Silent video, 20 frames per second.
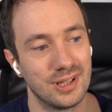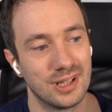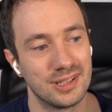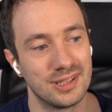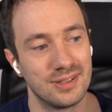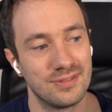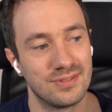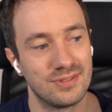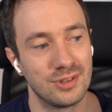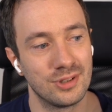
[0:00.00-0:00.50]
And
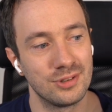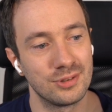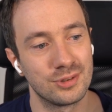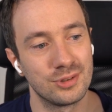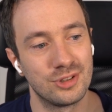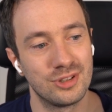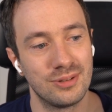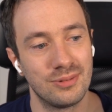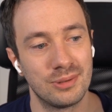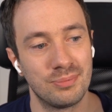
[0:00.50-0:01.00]
they've done a
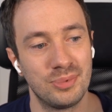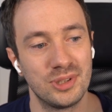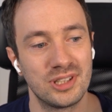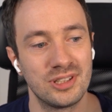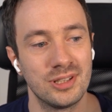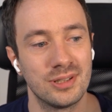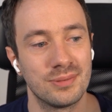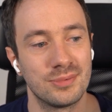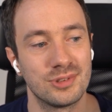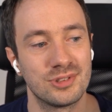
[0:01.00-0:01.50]
good job at
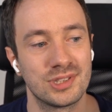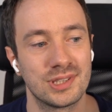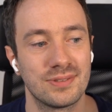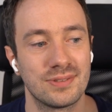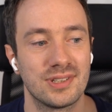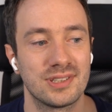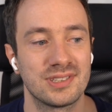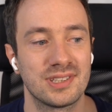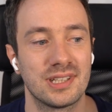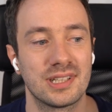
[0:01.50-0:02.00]
picking up the stuff
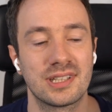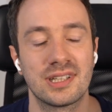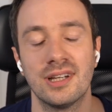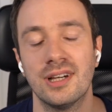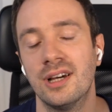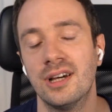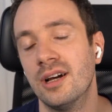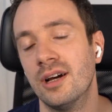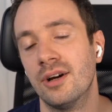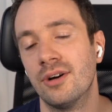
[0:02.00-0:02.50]
that's like
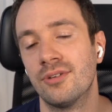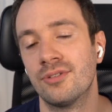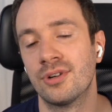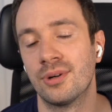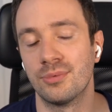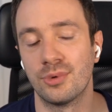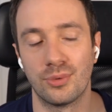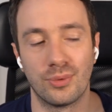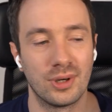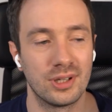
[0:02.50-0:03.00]

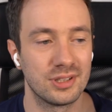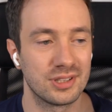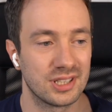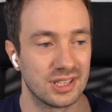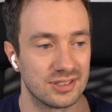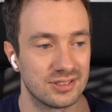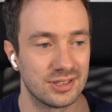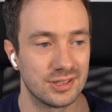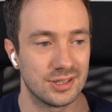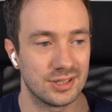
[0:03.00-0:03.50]
from the
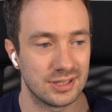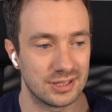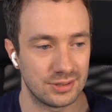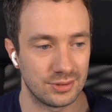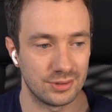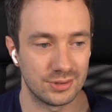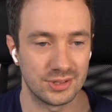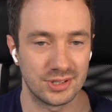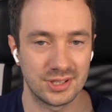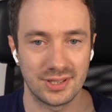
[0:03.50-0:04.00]
Wirecutter and
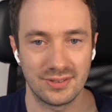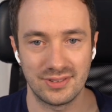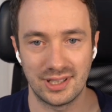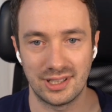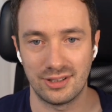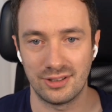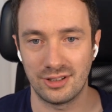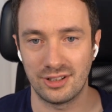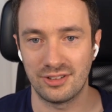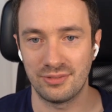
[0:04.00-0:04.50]
all the stuff that
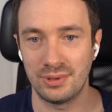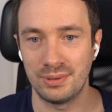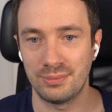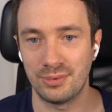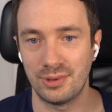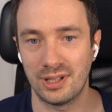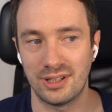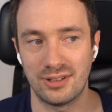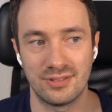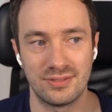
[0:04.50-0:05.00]
a lot of
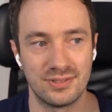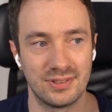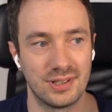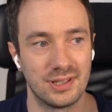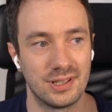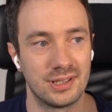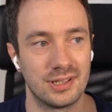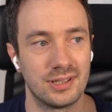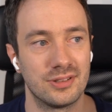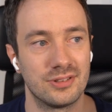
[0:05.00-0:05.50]
people
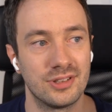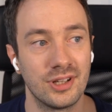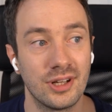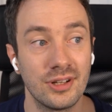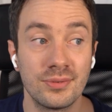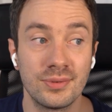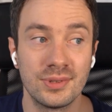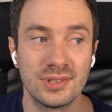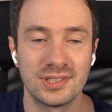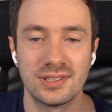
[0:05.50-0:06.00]
have
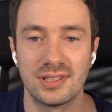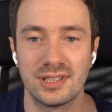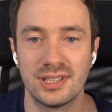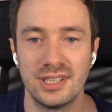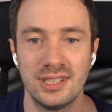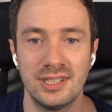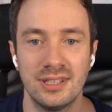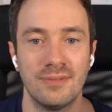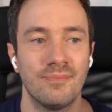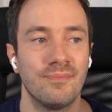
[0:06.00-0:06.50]
done
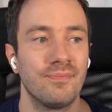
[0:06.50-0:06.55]
recently,